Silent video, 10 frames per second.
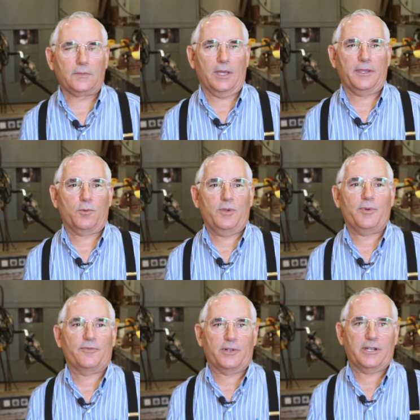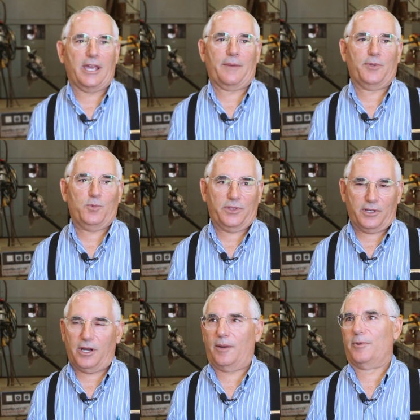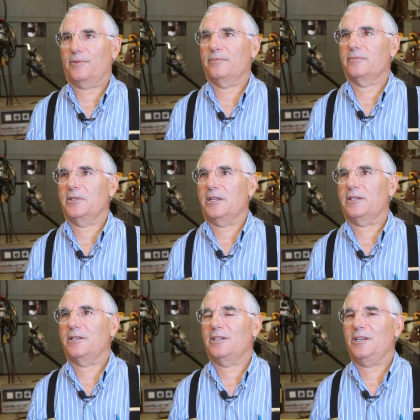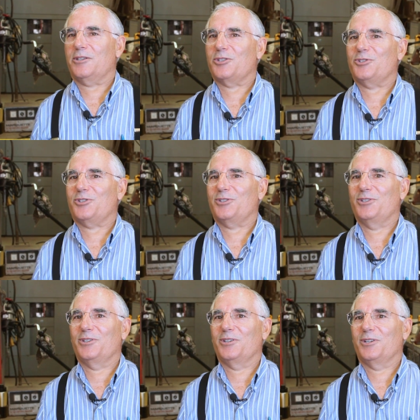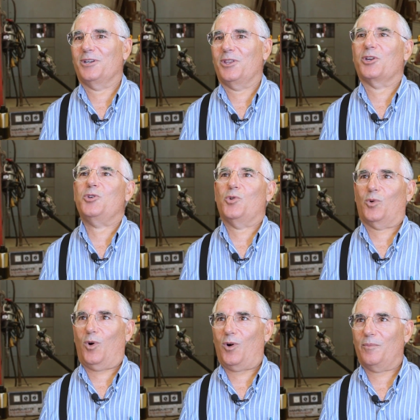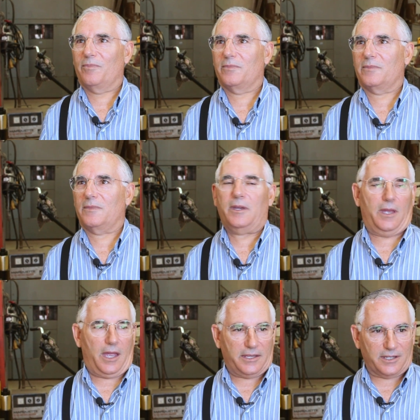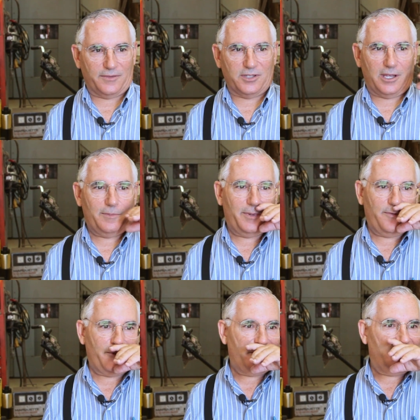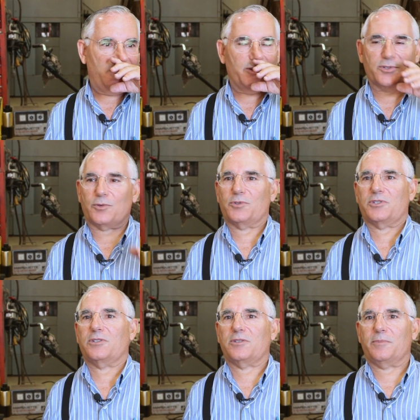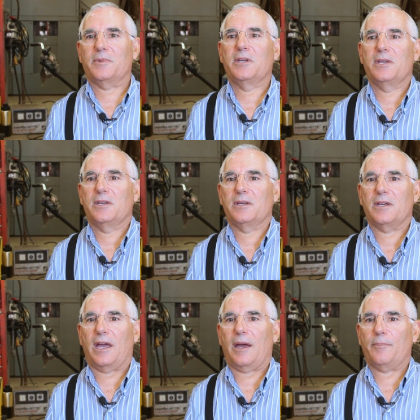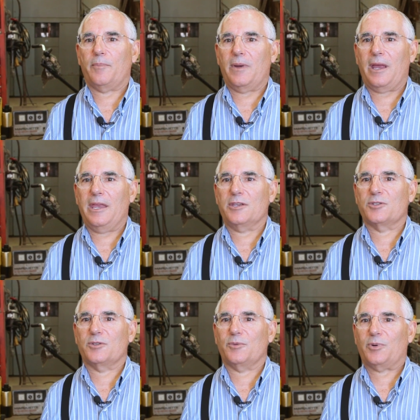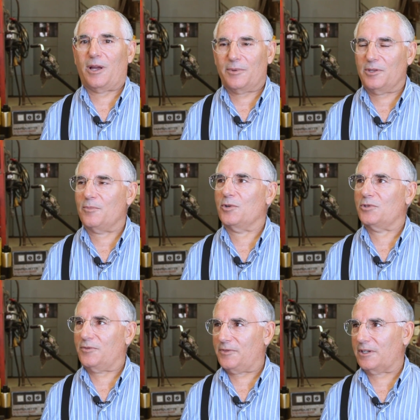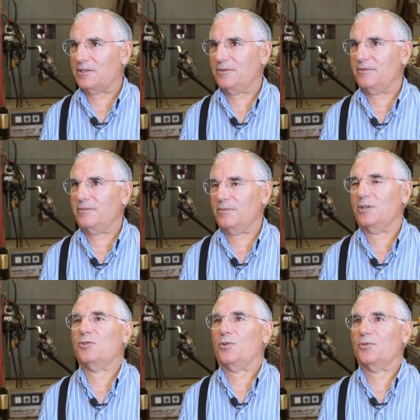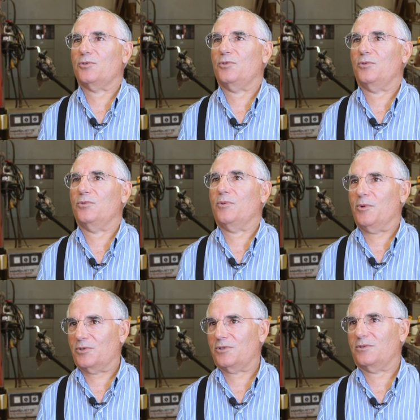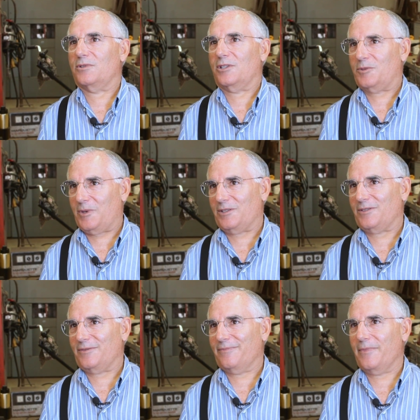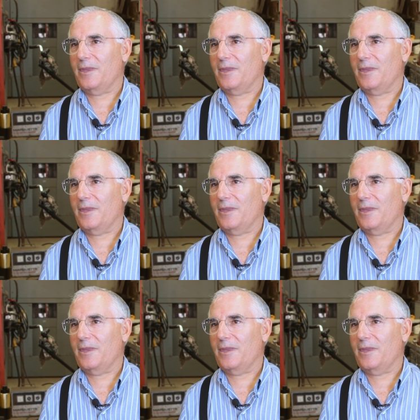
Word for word: I think we've been very happy with the copper. It isn't the cure-all. As I've said before, the ozone system is probably the most effective, but it's also the most expensive.